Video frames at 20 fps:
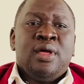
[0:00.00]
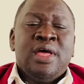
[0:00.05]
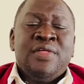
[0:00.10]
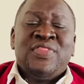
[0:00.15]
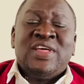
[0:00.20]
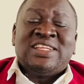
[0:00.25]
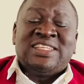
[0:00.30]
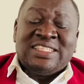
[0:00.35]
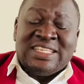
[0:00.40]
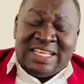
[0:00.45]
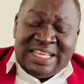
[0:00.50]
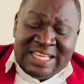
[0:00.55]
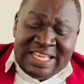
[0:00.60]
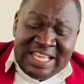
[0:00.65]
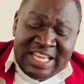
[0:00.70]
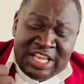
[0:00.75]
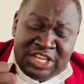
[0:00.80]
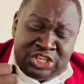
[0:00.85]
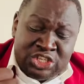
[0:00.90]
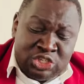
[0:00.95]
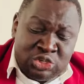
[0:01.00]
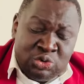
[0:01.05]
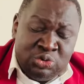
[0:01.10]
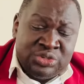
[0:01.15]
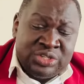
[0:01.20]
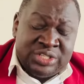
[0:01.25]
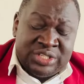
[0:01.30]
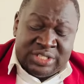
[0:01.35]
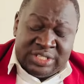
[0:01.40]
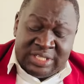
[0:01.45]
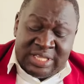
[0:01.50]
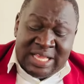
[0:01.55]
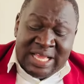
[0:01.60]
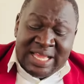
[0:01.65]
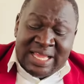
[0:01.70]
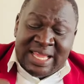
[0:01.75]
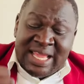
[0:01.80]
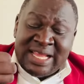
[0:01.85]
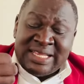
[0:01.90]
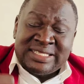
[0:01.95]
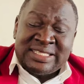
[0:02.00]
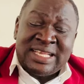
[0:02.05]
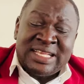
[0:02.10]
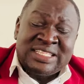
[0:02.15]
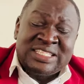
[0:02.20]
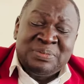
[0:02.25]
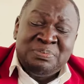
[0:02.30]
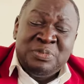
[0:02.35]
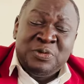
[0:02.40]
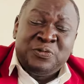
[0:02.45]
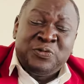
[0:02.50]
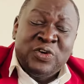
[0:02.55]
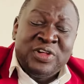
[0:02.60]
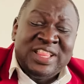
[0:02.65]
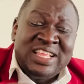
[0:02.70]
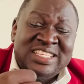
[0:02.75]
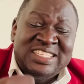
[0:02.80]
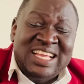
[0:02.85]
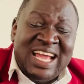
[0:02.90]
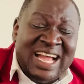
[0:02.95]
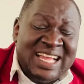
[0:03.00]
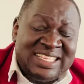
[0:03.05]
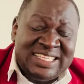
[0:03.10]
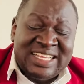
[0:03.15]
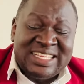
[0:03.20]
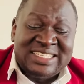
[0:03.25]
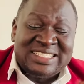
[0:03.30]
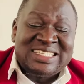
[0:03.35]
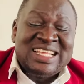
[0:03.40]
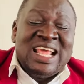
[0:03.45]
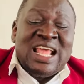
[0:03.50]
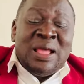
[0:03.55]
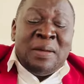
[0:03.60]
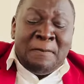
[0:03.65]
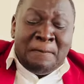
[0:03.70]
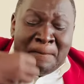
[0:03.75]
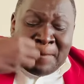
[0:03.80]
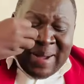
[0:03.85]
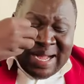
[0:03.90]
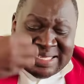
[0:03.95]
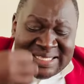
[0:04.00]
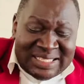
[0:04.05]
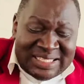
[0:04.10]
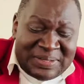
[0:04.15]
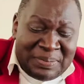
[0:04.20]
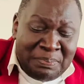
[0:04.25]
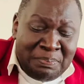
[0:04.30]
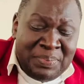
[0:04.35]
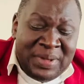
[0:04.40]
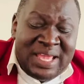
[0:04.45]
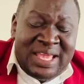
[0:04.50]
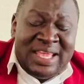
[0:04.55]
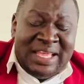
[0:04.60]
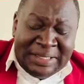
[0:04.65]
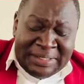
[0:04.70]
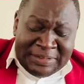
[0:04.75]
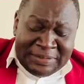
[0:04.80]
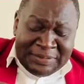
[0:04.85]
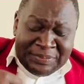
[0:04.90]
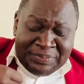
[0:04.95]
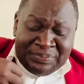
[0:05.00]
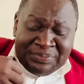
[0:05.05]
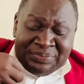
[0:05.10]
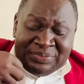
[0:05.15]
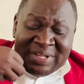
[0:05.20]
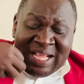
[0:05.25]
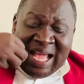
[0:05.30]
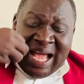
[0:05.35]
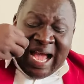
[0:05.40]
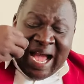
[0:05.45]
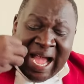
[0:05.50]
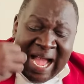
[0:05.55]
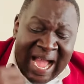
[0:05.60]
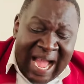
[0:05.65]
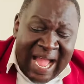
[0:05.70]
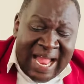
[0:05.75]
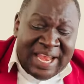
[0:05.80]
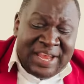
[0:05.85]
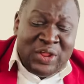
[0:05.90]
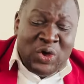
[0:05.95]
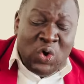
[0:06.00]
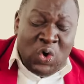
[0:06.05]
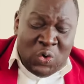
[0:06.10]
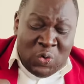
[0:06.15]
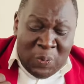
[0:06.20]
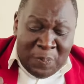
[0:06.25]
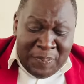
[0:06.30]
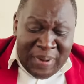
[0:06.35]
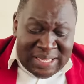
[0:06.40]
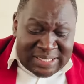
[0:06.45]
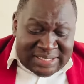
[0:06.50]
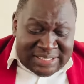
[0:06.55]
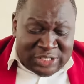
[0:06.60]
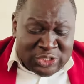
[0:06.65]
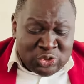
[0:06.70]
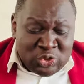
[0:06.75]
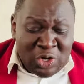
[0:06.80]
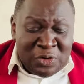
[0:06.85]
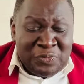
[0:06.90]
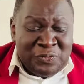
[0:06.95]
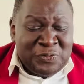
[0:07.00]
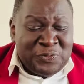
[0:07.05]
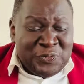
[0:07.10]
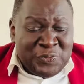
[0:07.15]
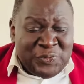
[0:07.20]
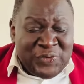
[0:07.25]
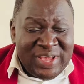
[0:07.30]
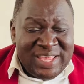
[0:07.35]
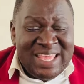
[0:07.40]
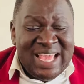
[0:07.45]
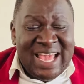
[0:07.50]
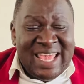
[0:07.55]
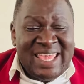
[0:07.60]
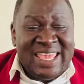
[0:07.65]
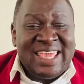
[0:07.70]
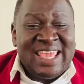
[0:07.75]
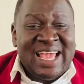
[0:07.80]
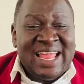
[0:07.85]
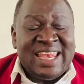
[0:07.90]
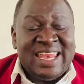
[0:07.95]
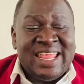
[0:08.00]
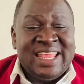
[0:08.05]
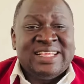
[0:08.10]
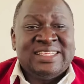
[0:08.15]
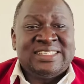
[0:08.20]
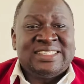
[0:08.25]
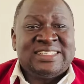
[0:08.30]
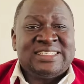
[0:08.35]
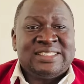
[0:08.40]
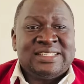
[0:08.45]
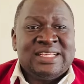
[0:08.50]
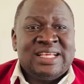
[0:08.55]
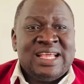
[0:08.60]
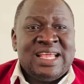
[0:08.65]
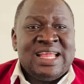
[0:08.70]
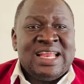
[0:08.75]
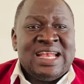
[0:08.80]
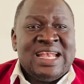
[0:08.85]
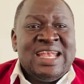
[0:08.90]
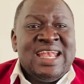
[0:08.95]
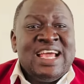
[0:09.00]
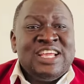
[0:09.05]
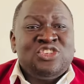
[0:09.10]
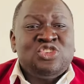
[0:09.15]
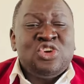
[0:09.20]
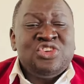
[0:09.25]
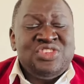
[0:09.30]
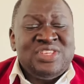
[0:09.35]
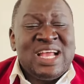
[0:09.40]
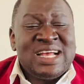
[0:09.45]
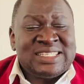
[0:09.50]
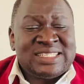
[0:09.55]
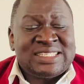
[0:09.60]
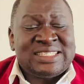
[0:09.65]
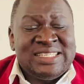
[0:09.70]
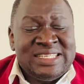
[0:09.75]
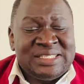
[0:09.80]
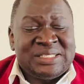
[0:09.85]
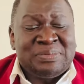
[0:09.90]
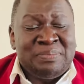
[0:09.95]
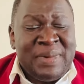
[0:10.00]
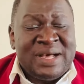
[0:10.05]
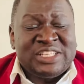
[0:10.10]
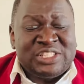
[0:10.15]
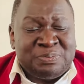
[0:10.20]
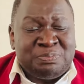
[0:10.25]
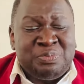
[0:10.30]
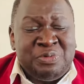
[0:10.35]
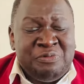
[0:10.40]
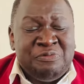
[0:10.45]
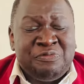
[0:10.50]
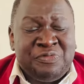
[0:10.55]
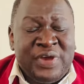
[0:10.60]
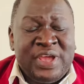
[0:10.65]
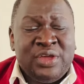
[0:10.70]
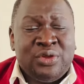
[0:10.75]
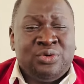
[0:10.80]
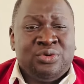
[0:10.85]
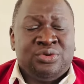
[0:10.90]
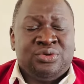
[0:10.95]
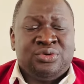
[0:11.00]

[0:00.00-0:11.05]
that issues, cases before the judges must be heard on basis of fair hearings. Natural justice must prevail.